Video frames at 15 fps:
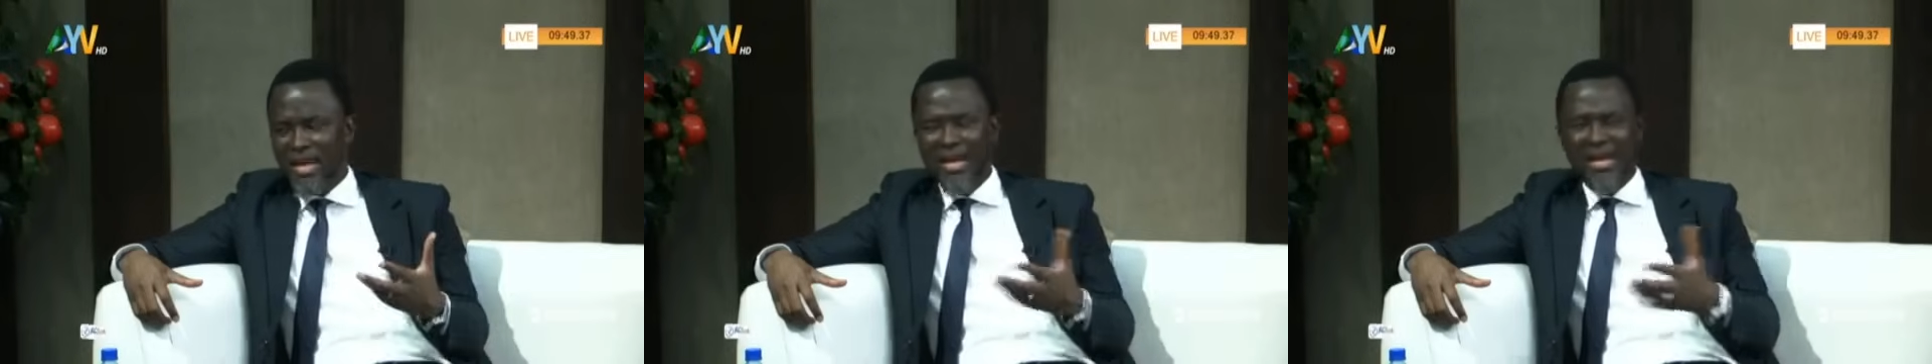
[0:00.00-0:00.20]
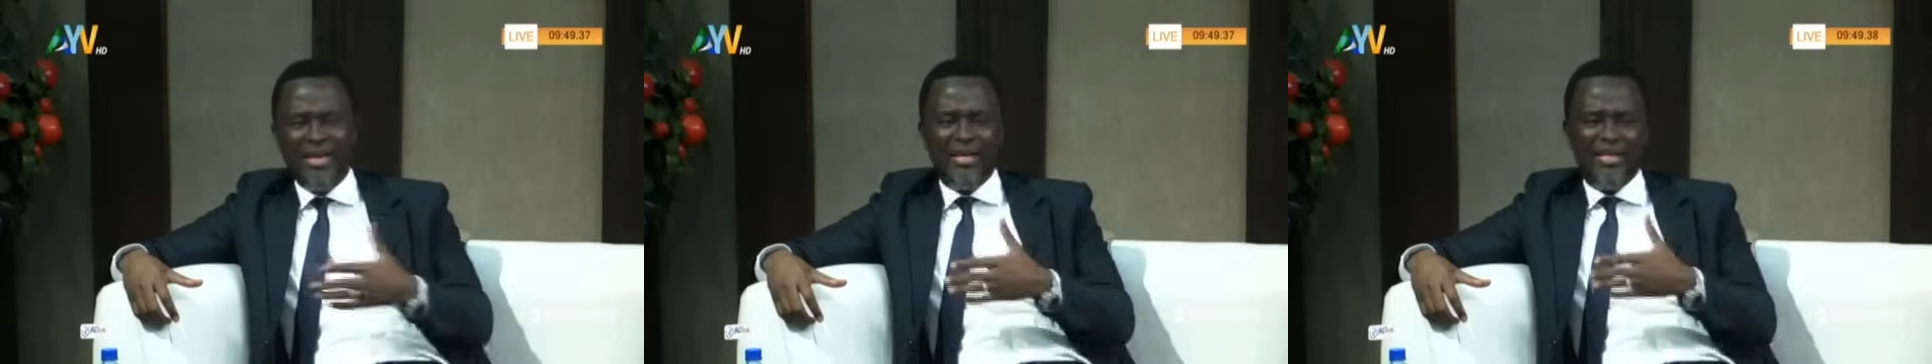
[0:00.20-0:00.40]

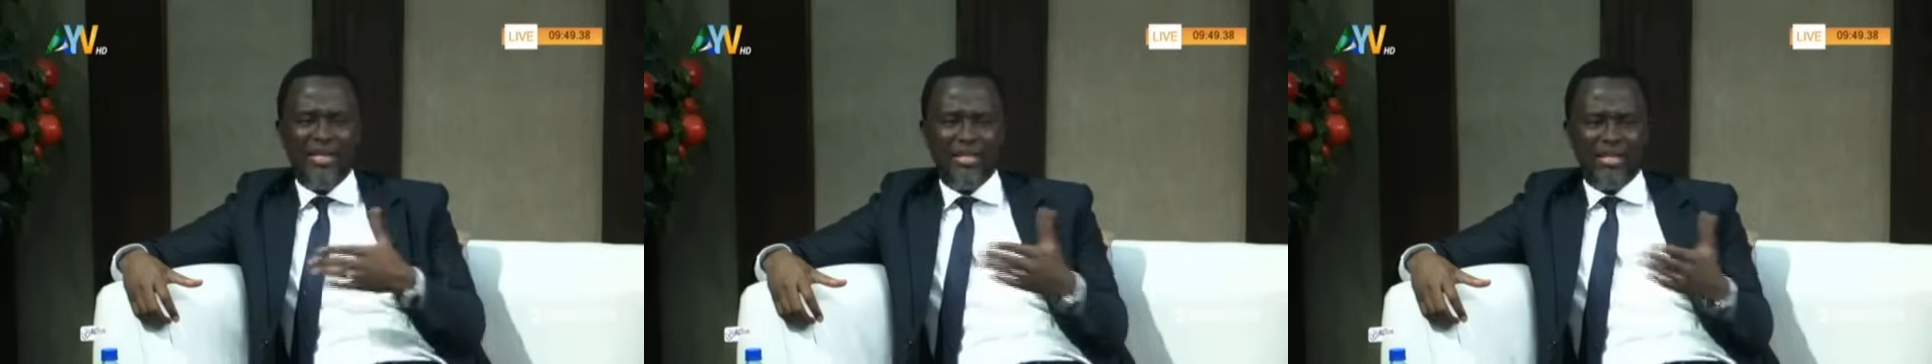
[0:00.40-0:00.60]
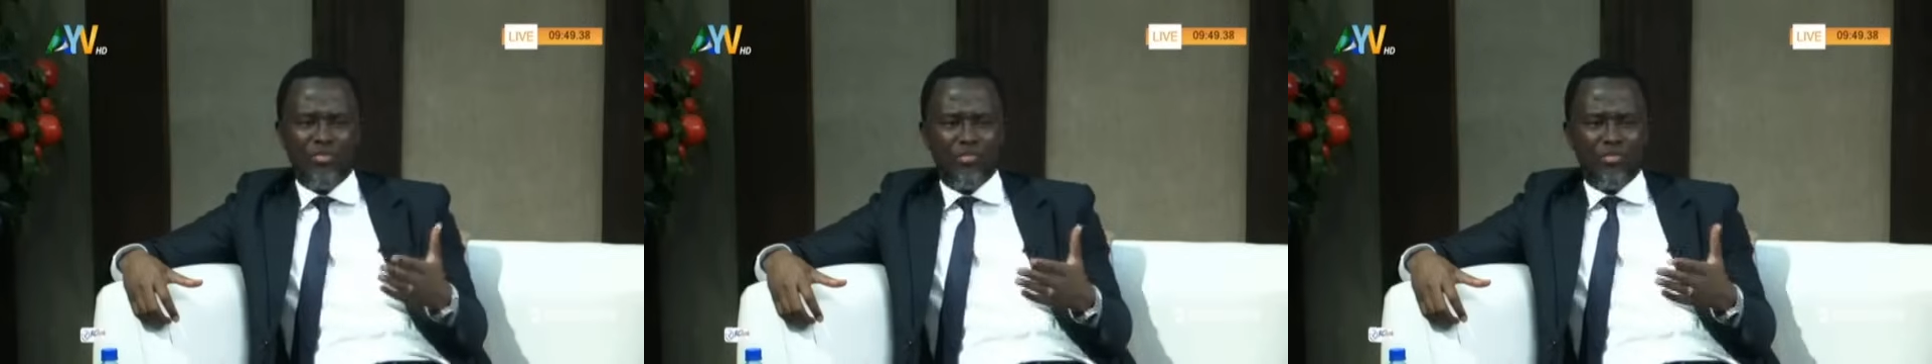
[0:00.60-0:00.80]
I
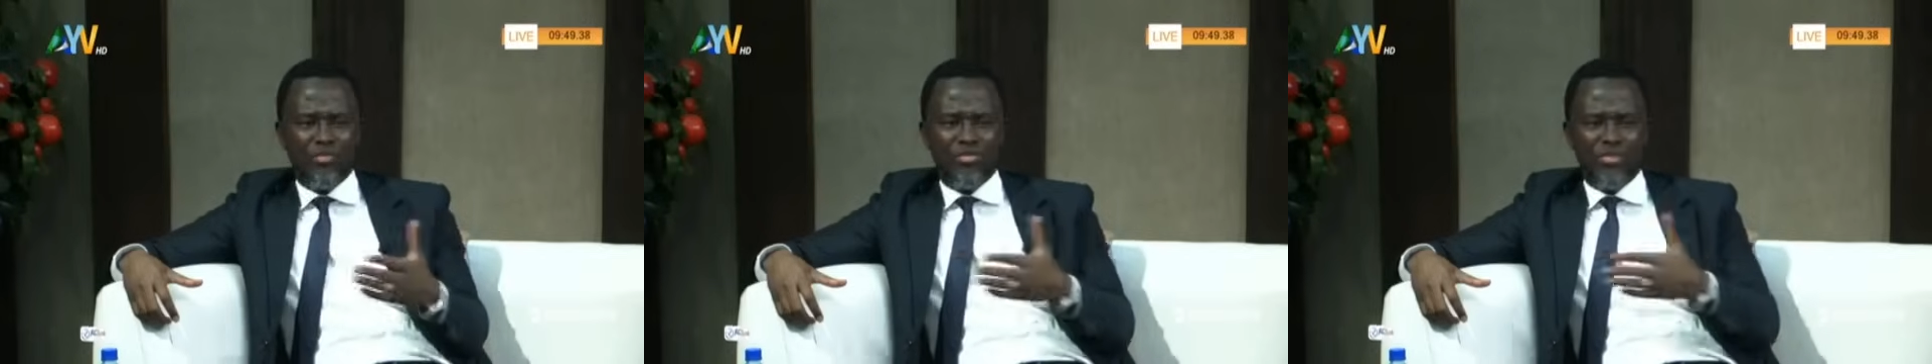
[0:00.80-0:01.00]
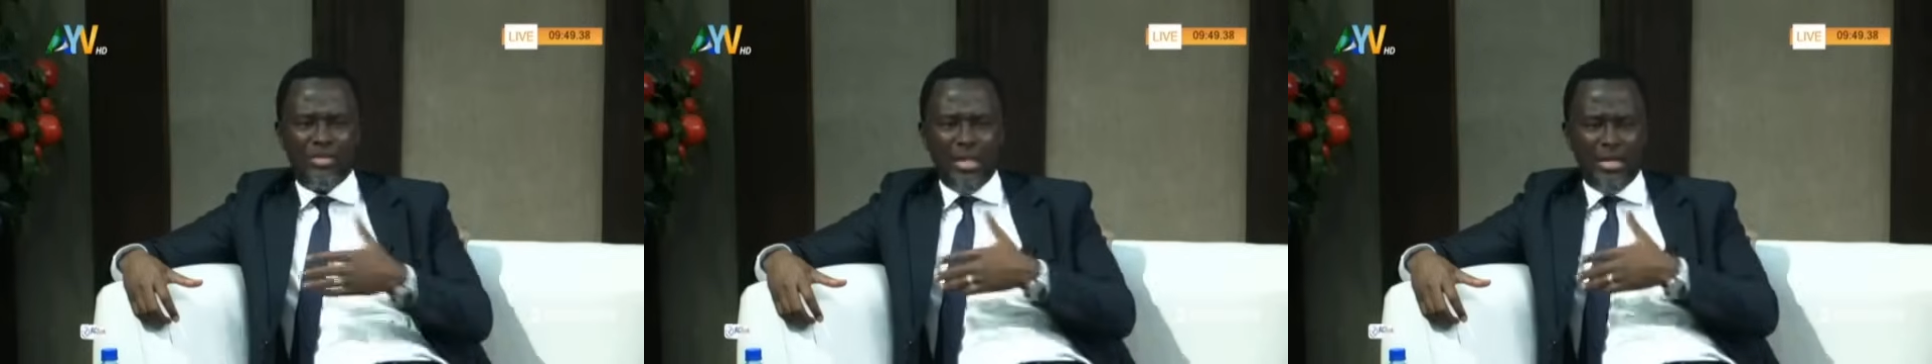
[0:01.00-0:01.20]
agree, of
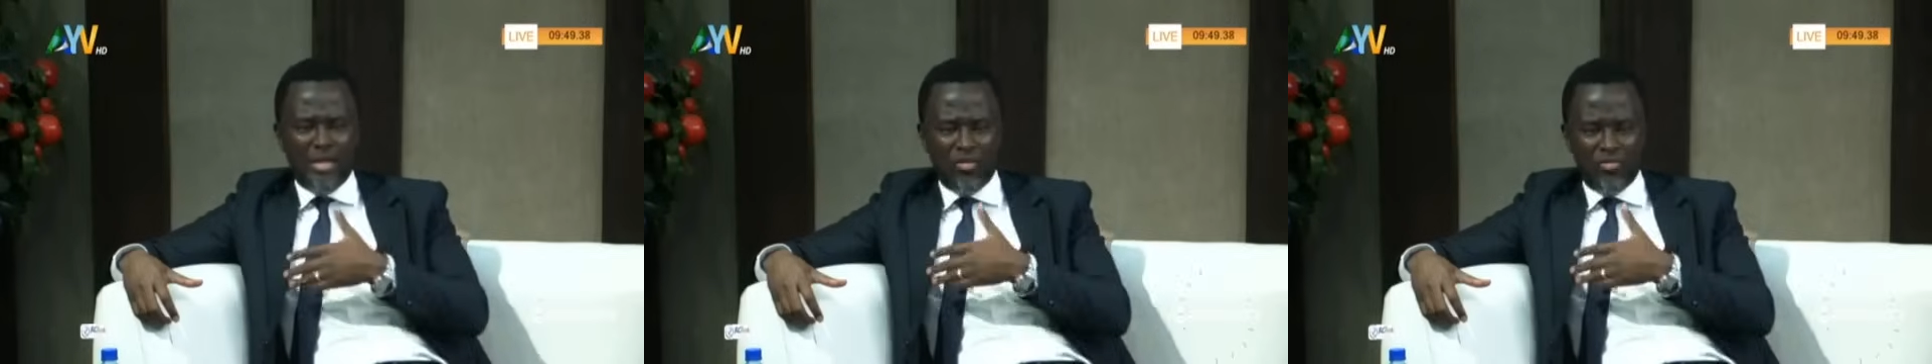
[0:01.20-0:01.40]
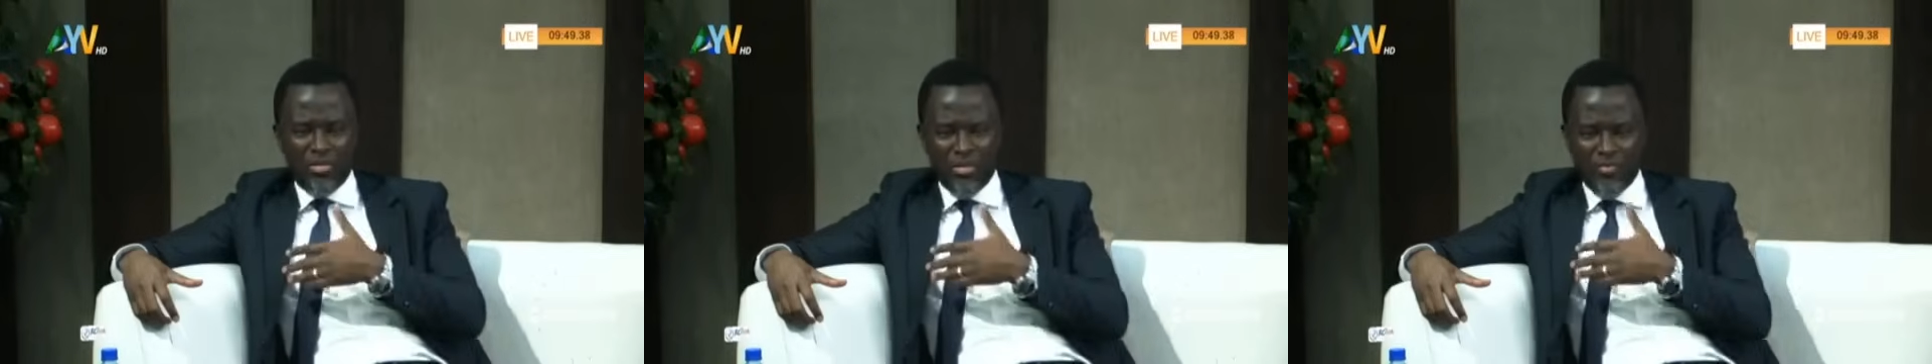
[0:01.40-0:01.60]
course, there
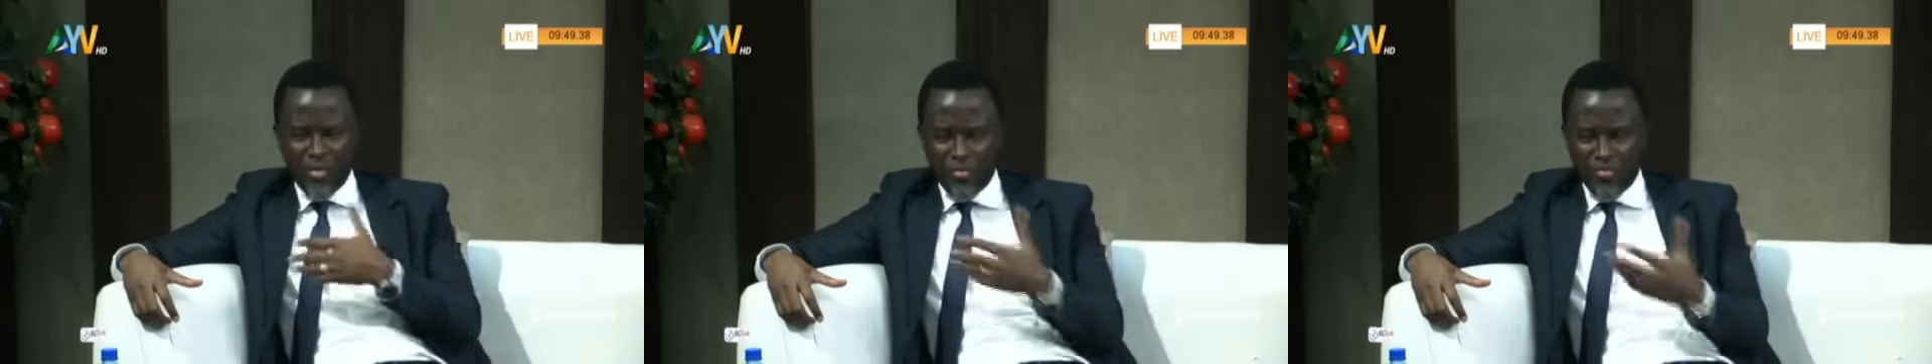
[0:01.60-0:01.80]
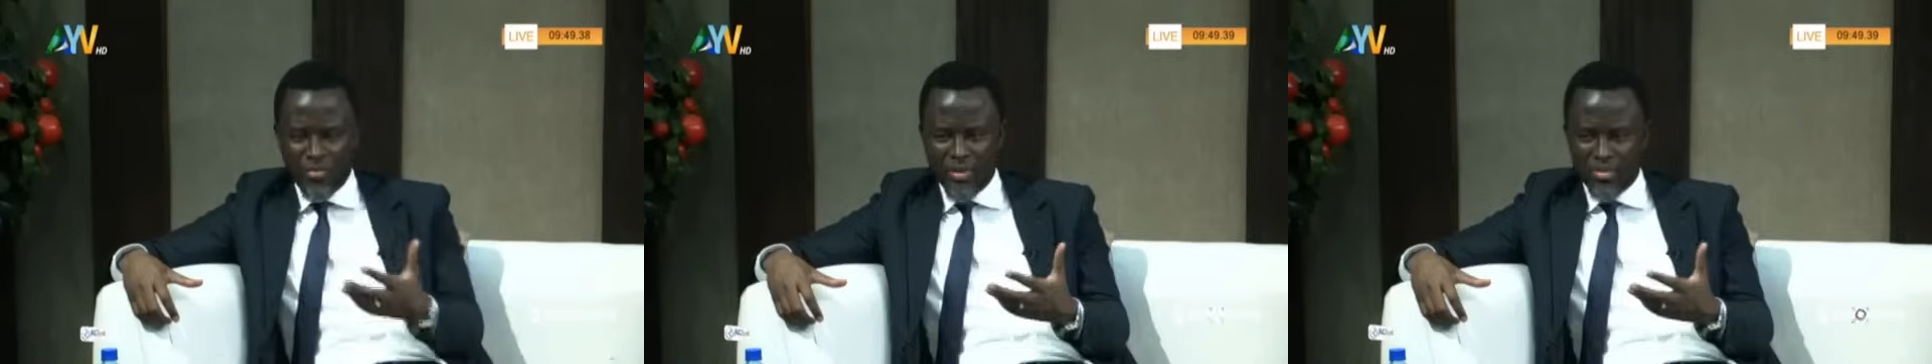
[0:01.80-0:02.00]
cannot be
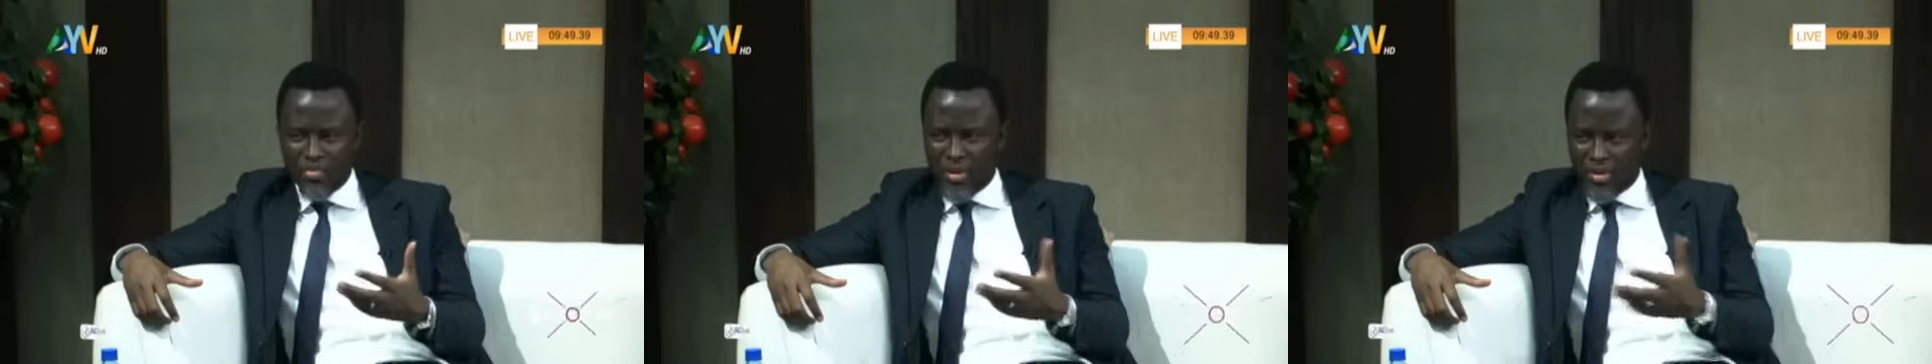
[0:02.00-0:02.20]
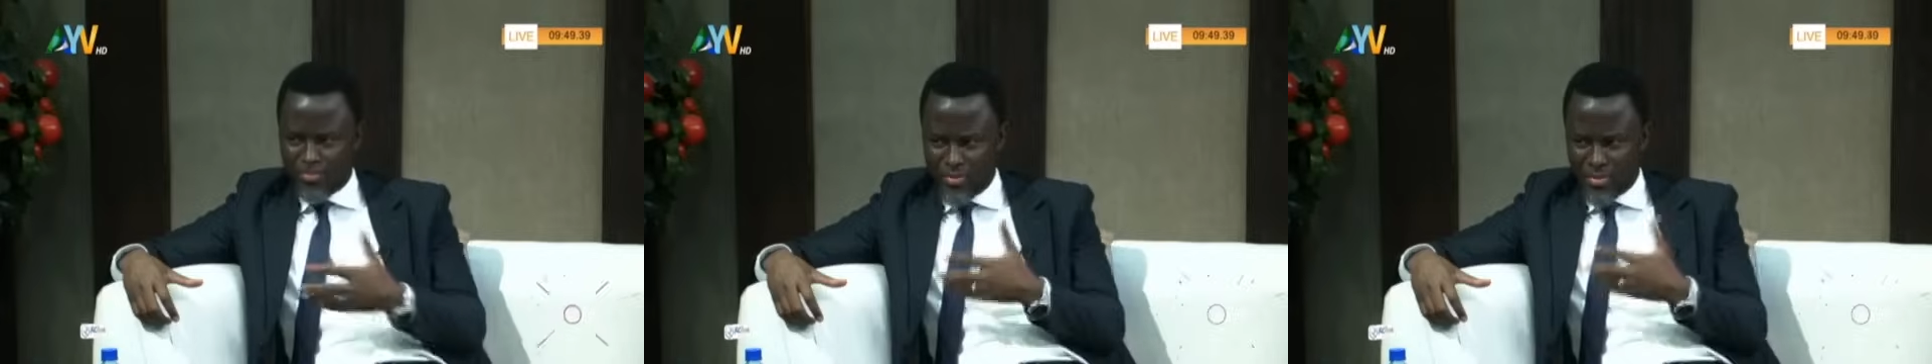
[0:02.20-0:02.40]
development
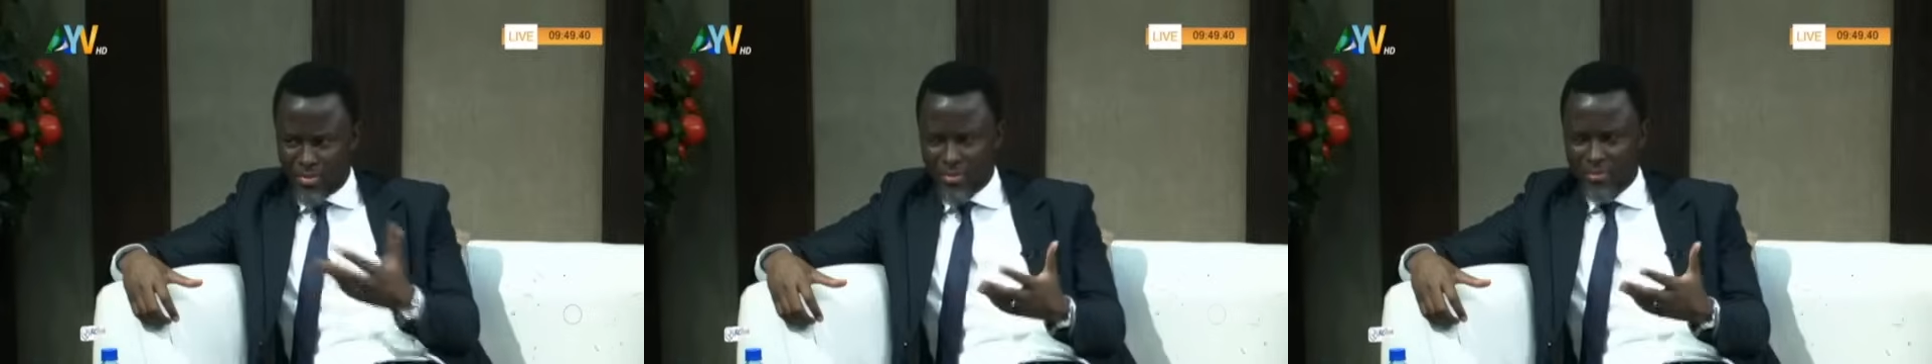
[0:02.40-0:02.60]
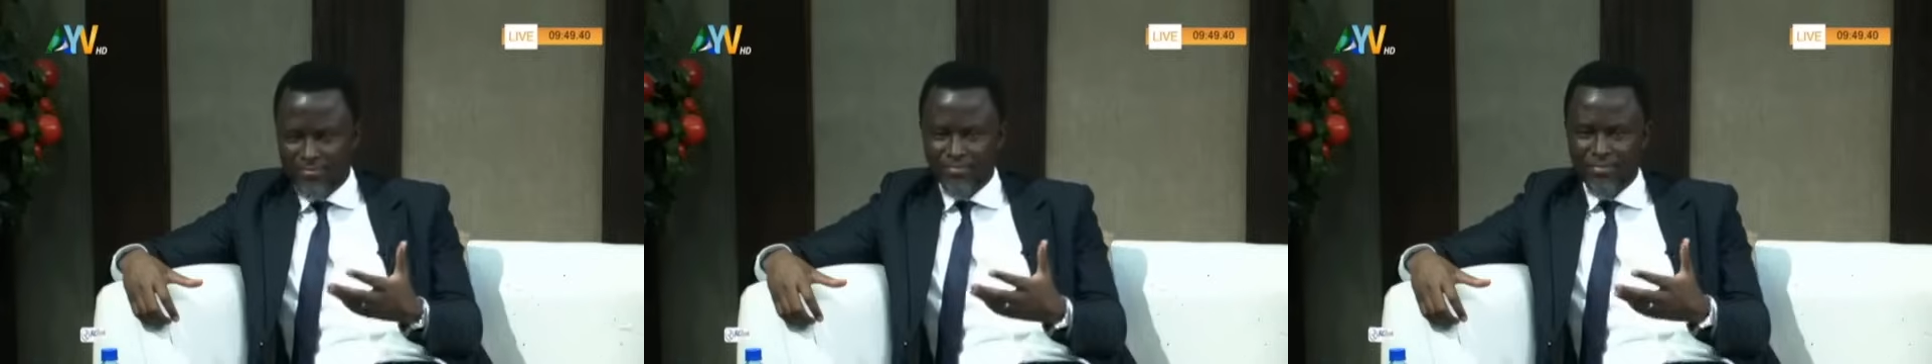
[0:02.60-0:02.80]
without peace.